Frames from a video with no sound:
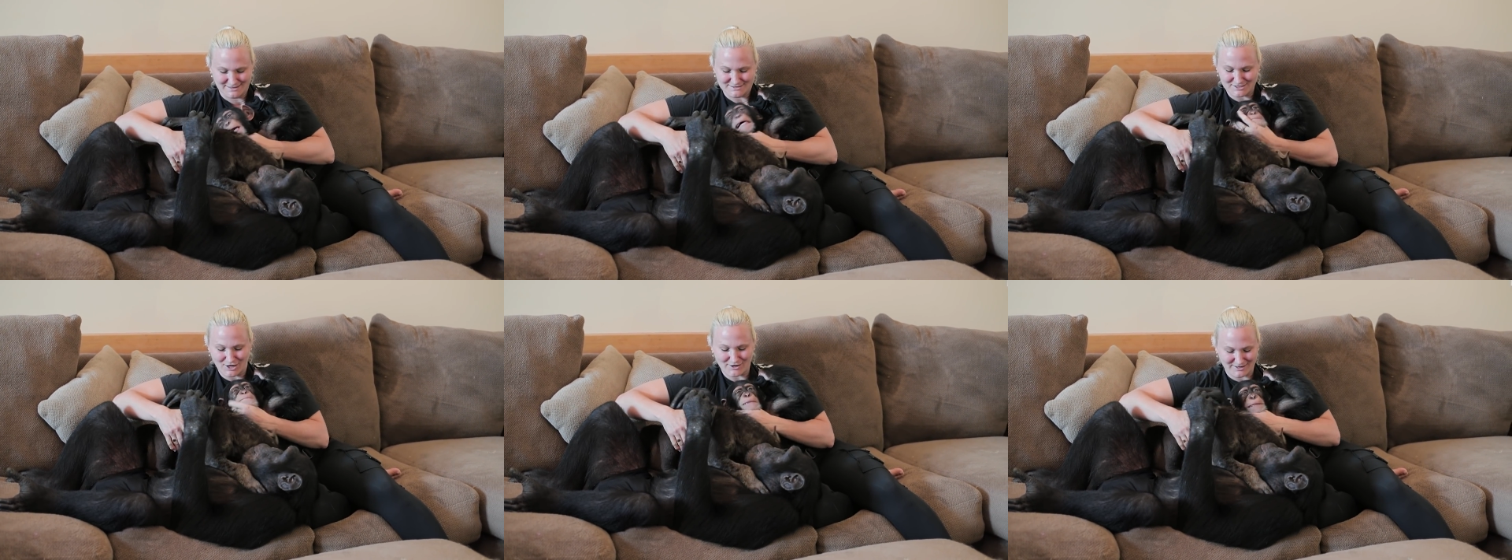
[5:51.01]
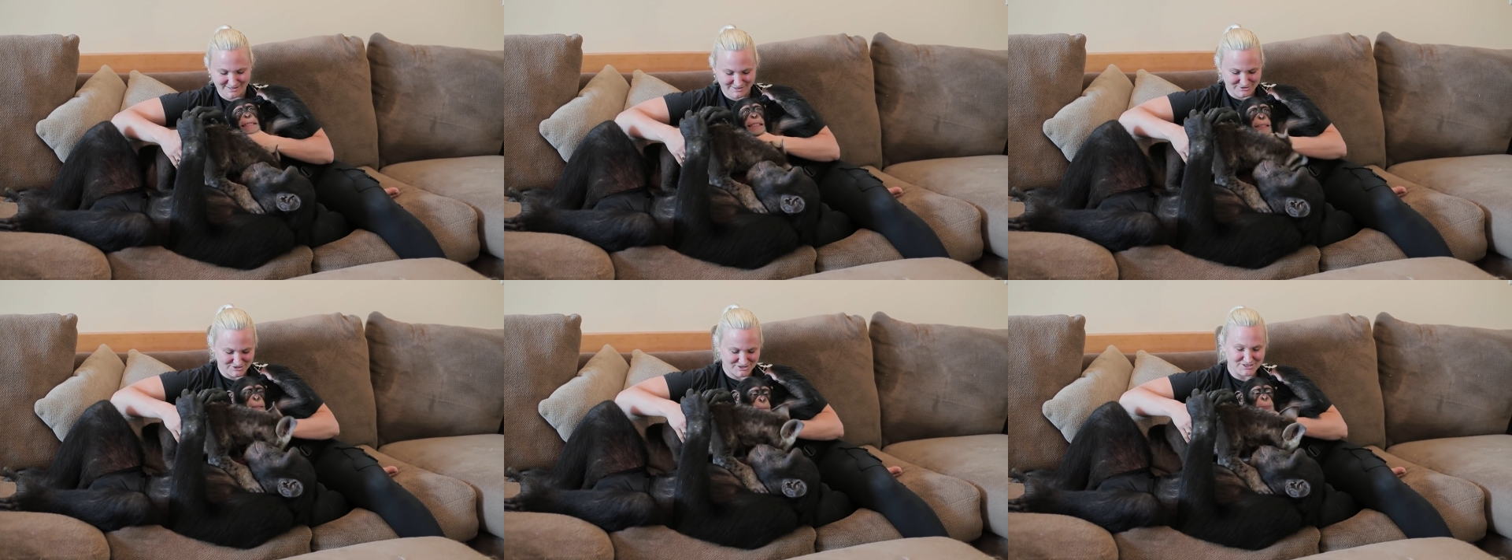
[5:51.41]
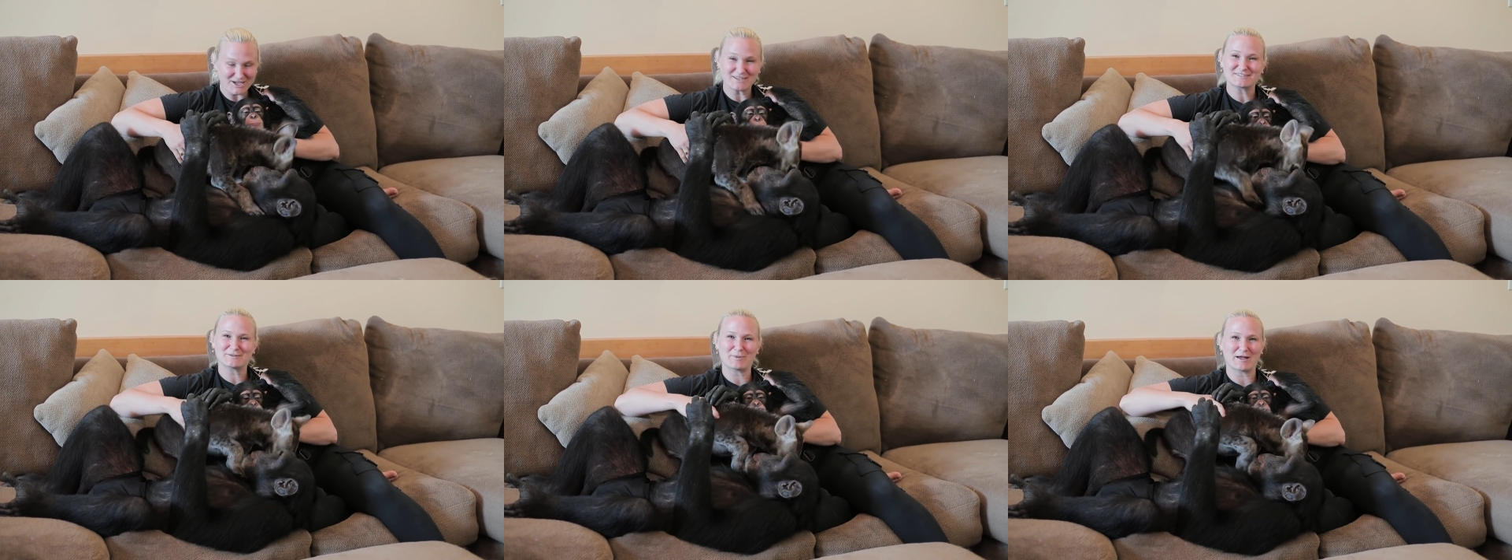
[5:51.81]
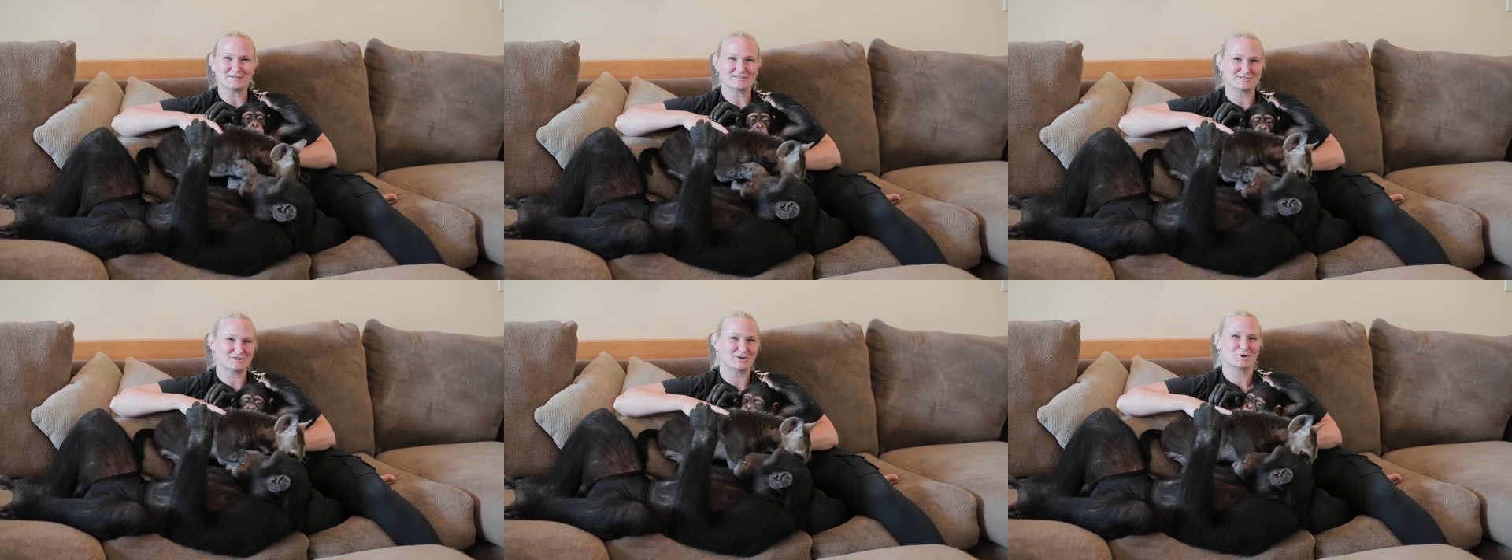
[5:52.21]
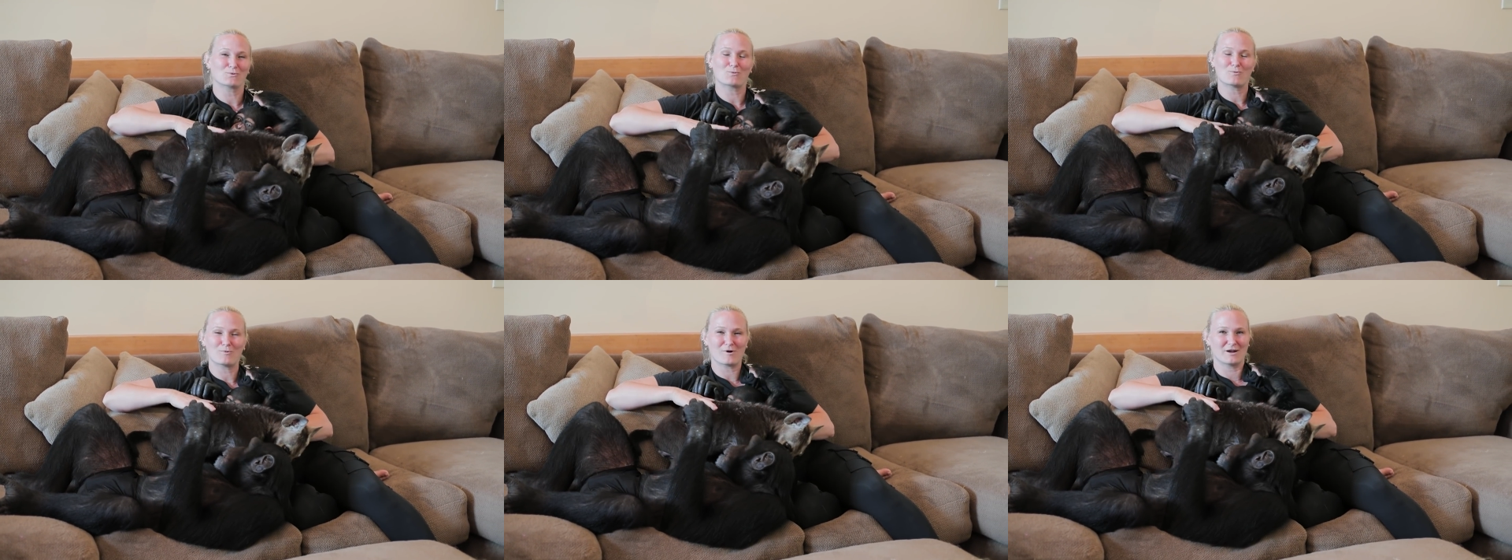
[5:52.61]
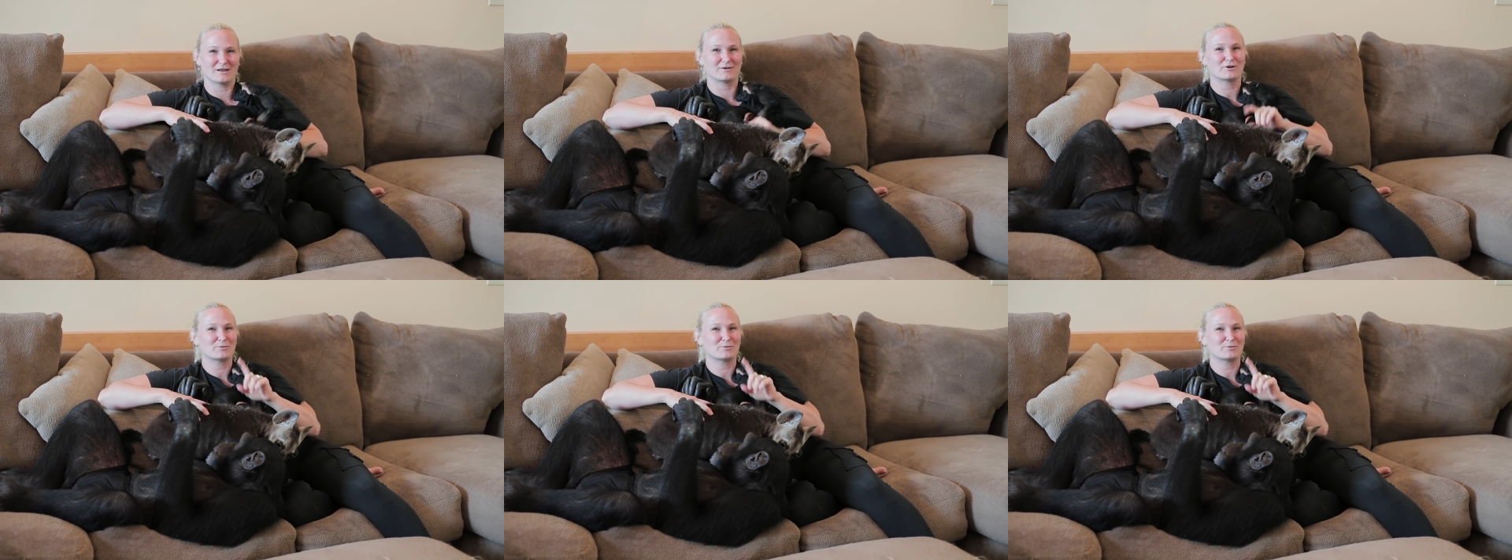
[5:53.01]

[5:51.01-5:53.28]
Tara here is just about to turn 1.